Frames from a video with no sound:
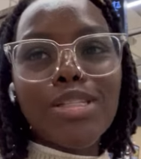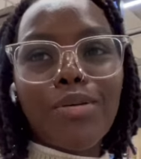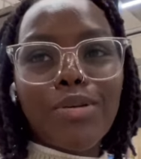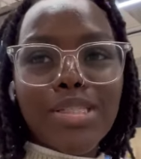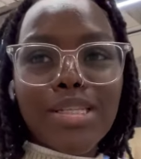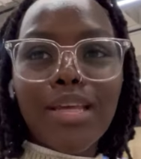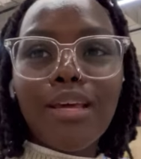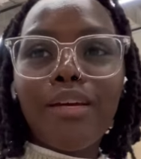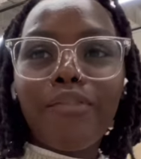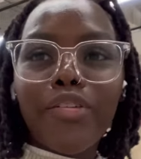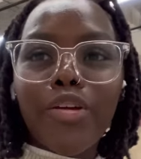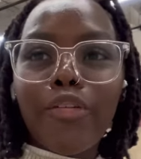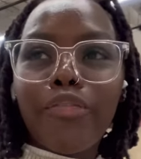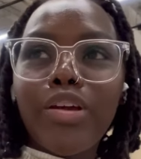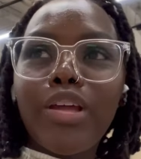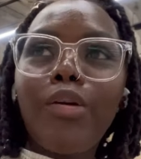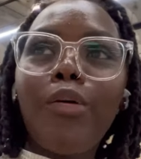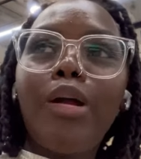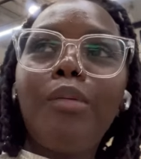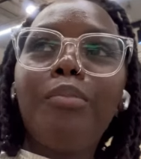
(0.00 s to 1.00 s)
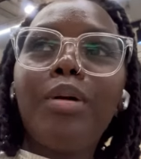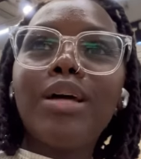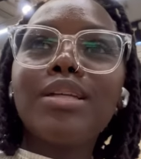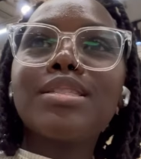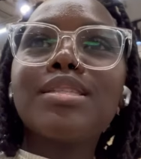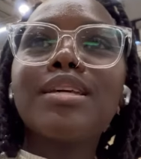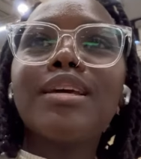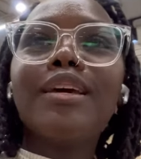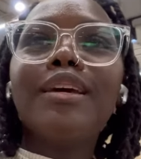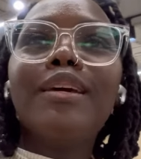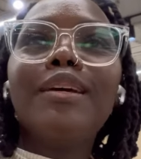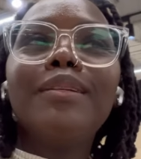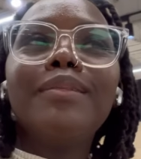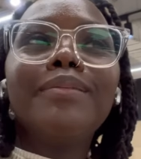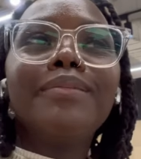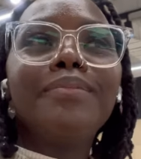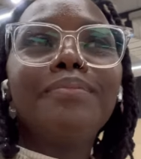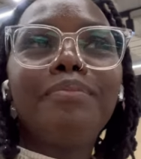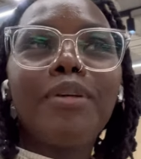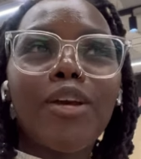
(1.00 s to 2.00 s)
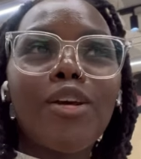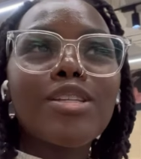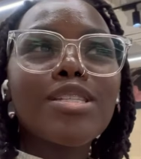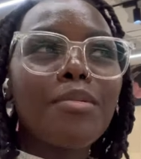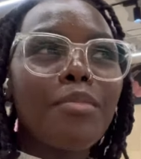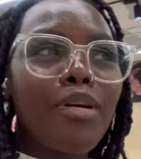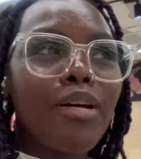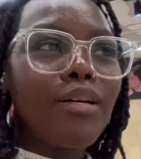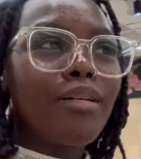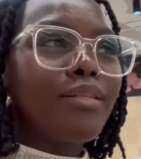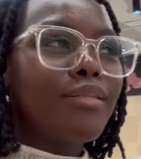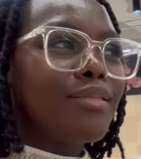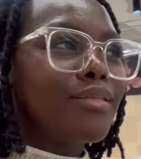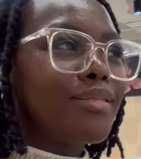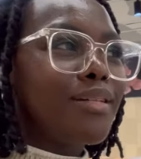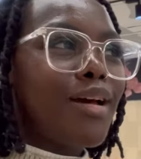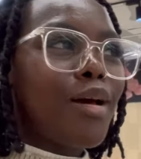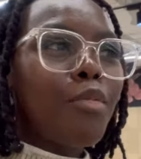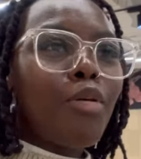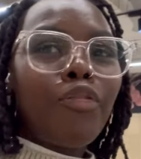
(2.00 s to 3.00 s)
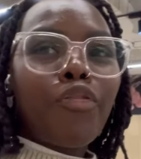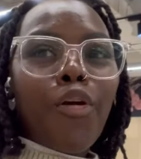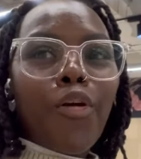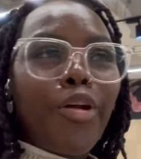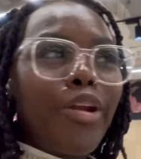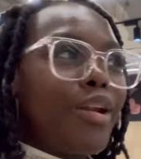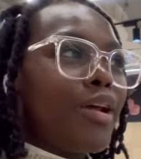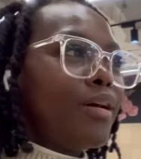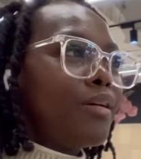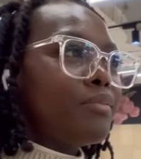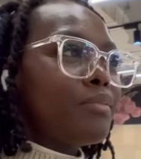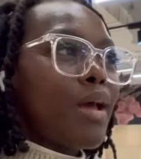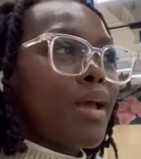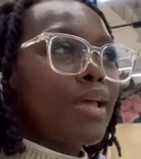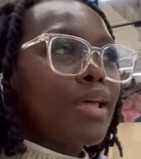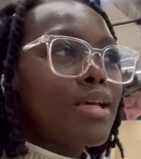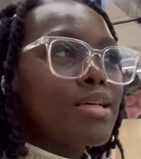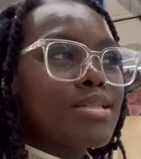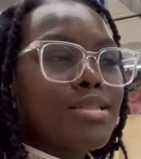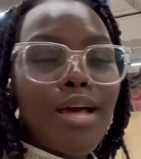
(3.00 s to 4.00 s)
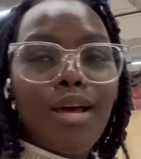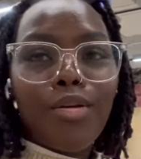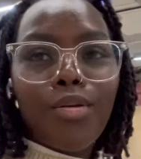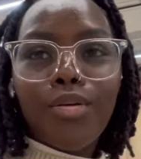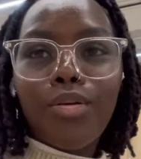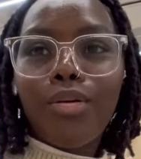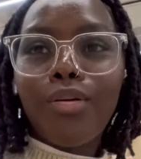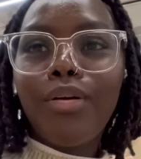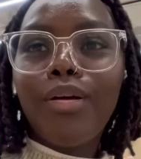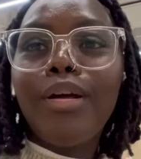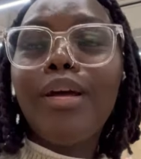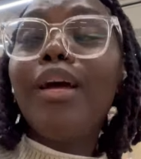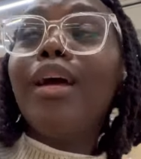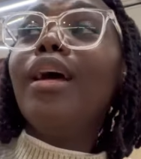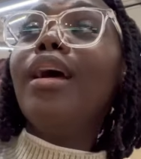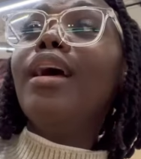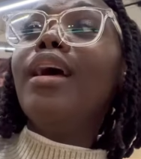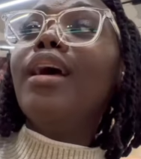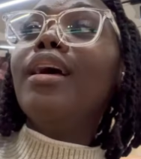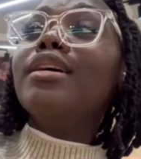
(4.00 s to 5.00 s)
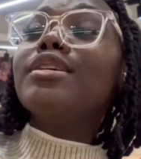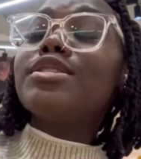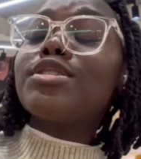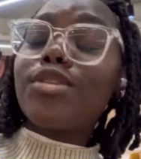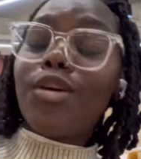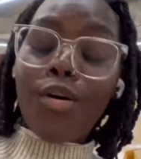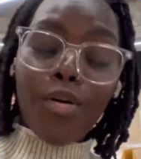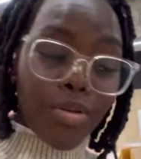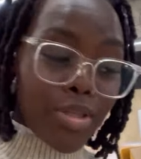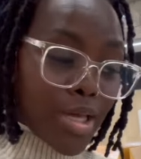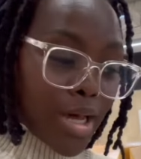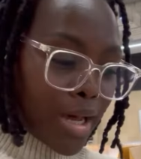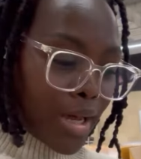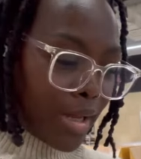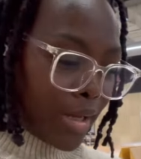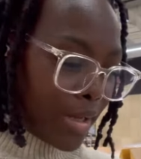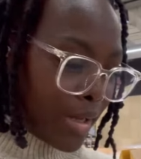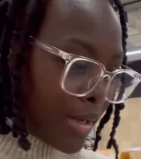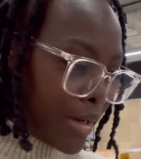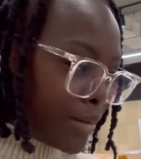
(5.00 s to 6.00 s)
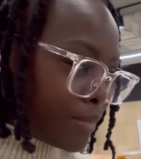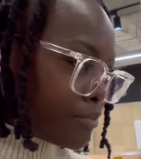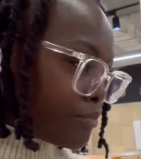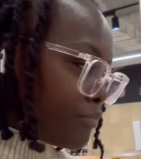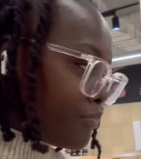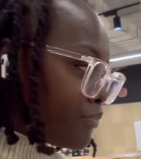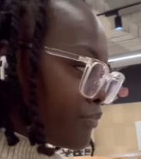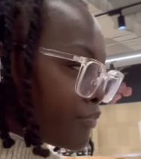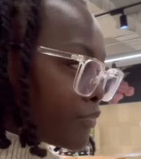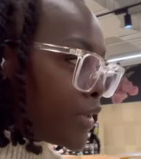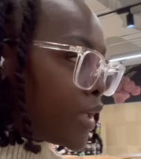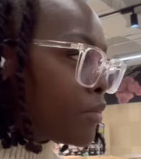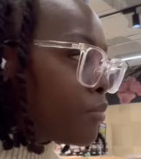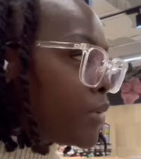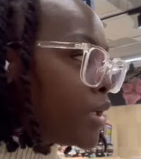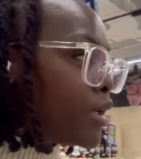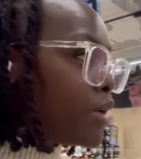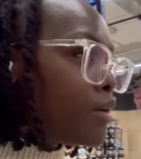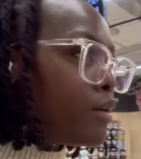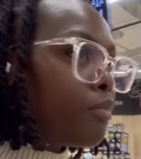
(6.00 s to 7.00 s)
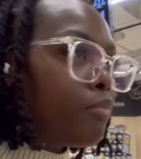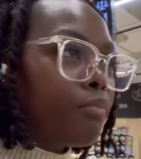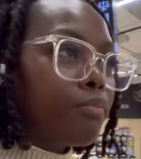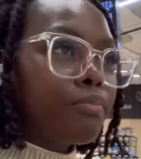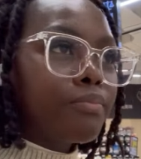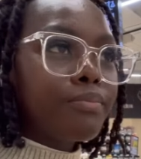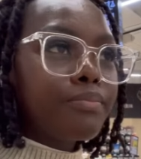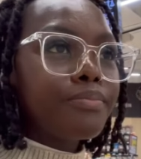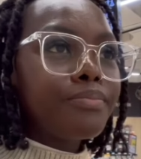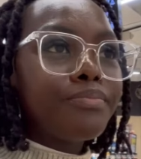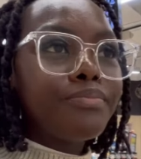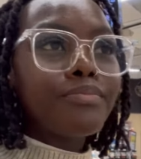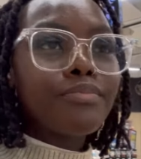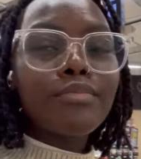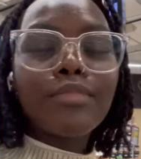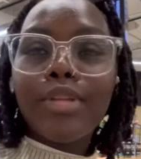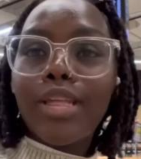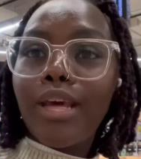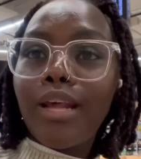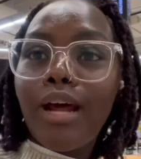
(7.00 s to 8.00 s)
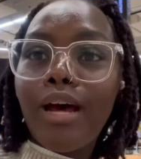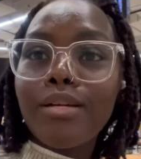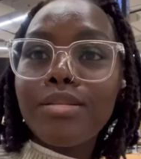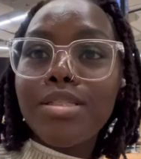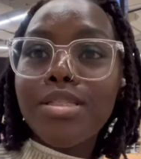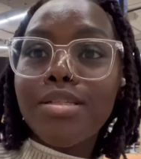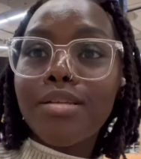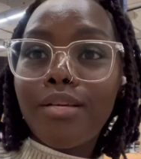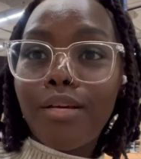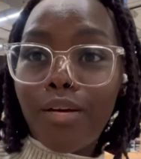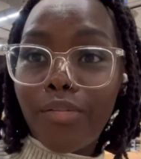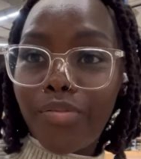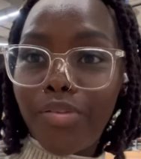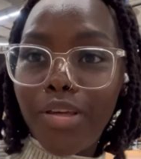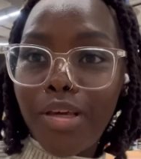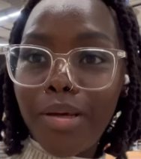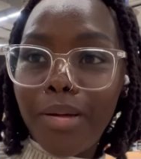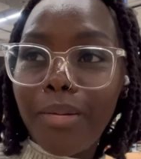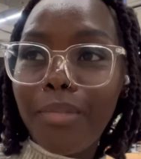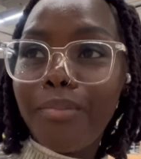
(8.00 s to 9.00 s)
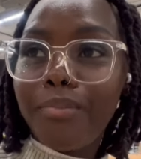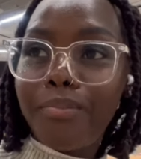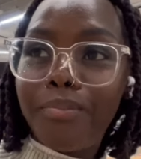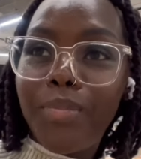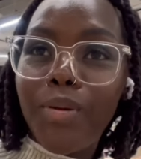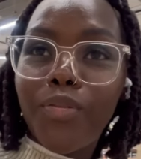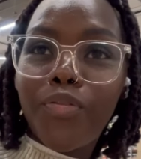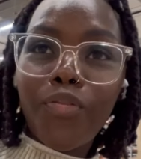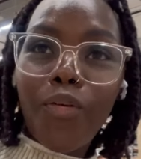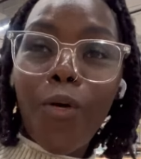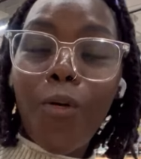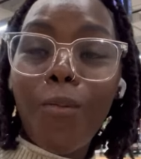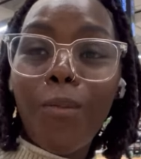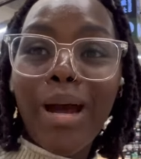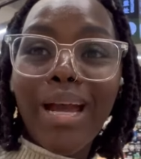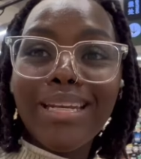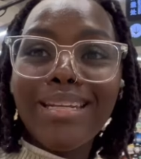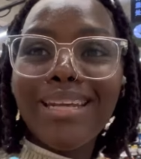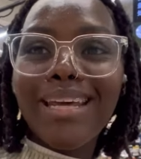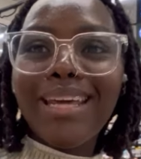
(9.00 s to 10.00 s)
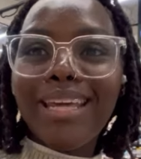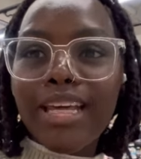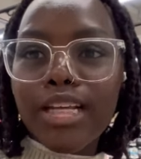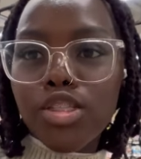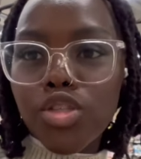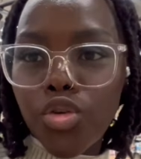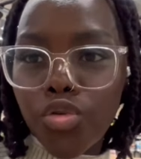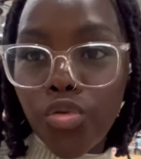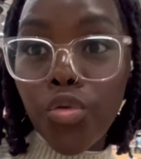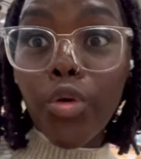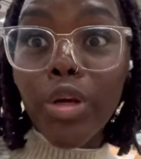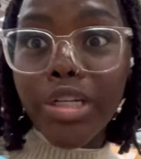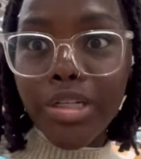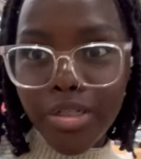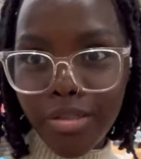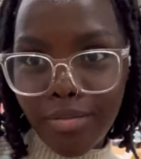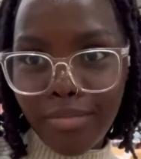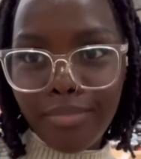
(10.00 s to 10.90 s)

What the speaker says: I was taking a video of anyone, but because I'm a foreigner, I guess, I don't know. So yeah, let me get out of here before my day gets ruined.